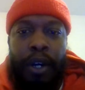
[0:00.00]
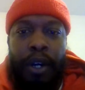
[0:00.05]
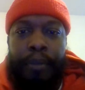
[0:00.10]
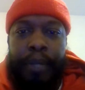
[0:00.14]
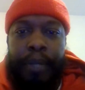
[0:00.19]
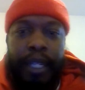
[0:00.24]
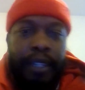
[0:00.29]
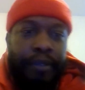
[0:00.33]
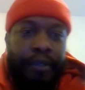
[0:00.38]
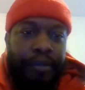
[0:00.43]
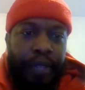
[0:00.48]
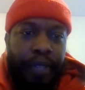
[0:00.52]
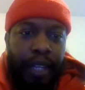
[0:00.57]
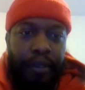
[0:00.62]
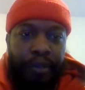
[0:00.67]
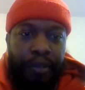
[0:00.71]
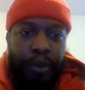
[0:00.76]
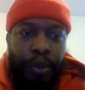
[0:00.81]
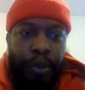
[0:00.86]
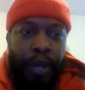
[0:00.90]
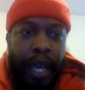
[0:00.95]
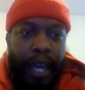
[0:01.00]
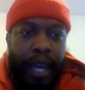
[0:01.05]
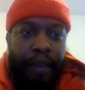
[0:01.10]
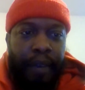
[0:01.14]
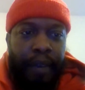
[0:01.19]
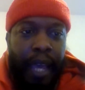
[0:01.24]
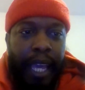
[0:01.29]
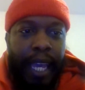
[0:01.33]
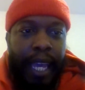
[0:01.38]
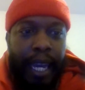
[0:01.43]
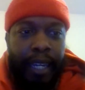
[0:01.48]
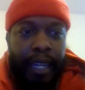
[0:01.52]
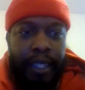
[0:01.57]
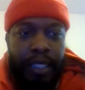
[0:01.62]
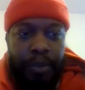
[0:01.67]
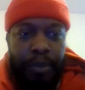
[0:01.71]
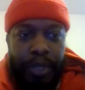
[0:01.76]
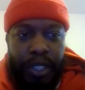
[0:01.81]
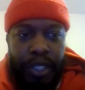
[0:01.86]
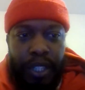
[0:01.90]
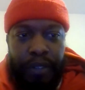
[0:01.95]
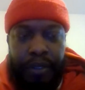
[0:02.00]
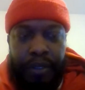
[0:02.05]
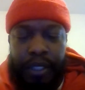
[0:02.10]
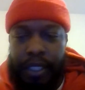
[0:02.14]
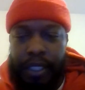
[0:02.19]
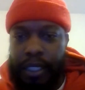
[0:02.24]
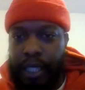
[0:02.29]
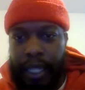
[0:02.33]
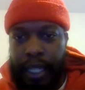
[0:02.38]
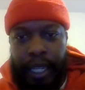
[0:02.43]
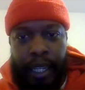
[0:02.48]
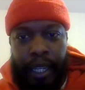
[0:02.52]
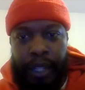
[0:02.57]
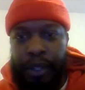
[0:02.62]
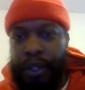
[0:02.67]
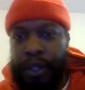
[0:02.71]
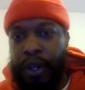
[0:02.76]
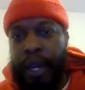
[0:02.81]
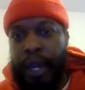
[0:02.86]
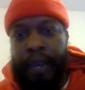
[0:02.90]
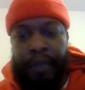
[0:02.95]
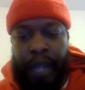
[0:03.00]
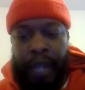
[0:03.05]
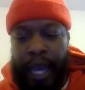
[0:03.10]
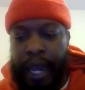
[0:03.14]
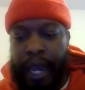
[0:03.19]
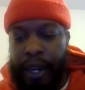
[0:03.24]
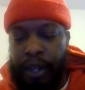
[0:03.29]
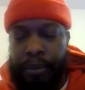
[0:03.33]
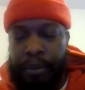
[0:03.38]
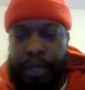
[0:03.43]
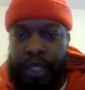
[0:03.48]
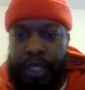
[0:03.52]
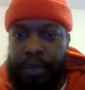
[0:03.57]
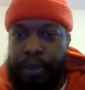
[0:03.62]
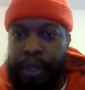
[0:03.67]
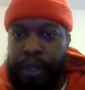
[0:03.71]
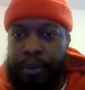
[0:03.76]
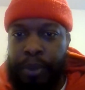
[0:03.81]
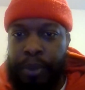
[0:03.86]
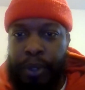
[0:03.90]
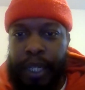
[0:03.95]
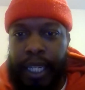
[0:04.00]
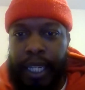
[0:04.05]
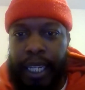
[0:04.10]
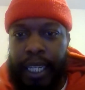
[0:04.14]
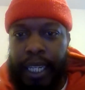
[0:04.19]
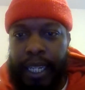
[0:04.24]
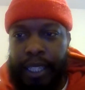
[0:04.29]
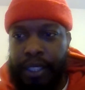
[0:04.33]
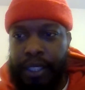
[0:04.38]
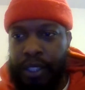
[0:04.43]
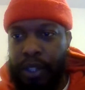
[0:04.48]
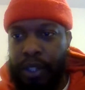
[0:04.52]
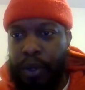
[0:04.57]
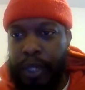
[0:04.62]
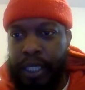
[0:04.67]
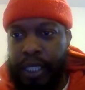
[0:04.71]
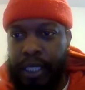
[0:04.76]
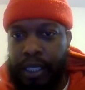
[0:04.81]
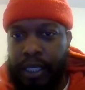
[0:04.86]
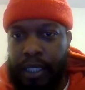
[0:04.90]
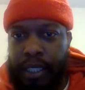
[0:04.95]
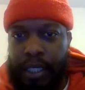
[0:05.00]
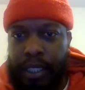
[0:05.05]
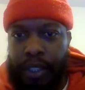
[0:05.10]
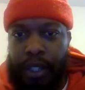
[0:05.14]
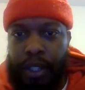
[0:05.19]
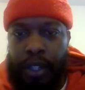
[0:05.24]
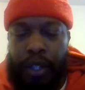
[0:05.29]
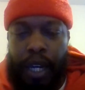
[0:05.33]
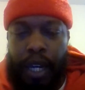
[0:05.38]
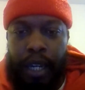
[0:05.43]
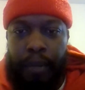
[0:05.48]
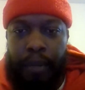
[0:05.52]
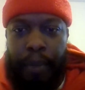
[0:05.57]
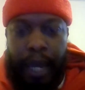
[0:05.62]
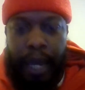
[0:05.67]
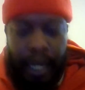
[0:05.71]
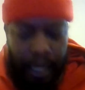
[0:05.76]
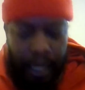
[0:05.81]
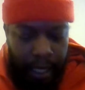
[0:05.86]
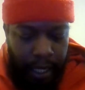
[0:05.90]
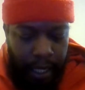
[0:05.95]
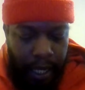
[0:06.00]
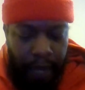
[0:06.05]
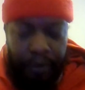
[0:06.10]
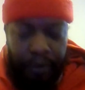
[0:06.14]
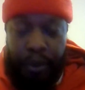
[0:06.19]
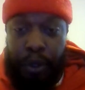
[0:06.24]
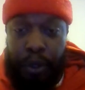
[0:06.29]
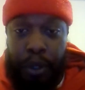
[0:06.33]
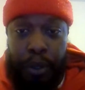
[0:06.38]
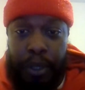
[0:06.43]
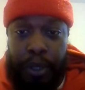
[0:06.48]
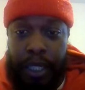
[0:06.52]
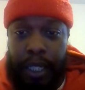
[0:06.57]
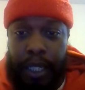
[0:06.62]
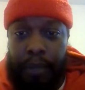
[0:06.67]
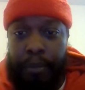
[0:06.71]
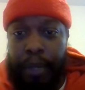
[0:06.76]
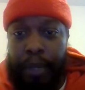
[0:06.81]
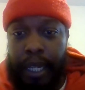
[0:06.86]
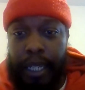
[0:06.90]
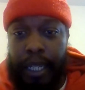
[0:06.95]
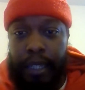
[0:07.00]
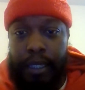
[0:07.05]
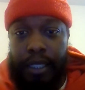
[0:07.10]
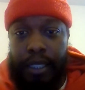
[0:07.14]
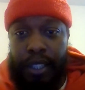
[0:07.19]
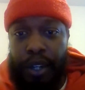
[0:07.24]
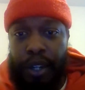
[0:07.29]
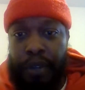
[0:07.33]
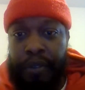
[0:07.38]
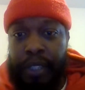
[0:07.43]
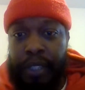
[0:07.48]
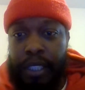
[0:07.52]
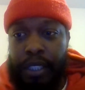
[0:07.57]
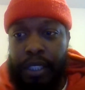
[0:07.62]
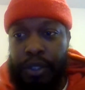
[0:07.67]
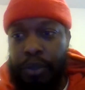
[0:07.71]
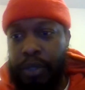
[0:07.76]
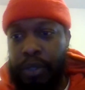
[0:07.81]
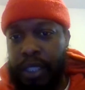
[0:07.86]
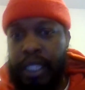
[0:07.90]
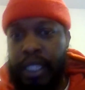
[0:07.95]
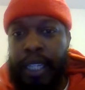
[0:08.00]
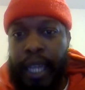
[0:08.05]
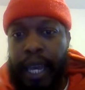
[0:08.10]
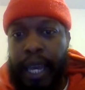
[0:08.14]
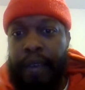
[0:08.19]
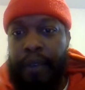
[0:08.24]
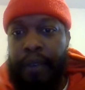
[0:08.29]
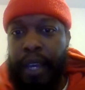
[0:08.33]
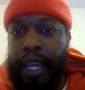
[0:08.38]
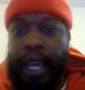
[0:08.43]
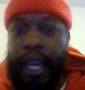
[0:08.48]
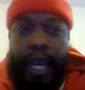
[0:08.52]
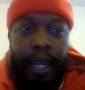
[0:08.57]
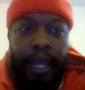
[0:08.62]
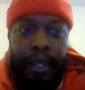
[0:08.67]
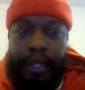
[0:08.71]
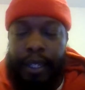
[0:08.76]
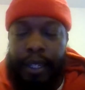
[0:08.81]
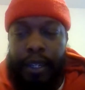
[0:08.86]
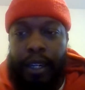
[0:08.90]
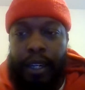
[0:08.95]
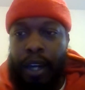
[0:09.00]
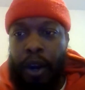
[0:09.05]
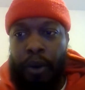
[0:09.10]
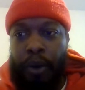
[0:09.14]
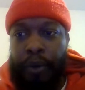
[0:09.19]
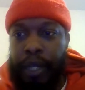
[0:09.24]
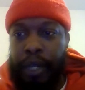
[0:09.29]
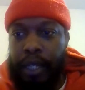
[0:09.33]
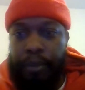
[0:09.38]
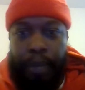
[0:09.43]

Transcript: I mean, if you have AI customer service, you don't have to hire a bunch of people and they can answer the questions, automatically. If you use any big service, you see they have AI already.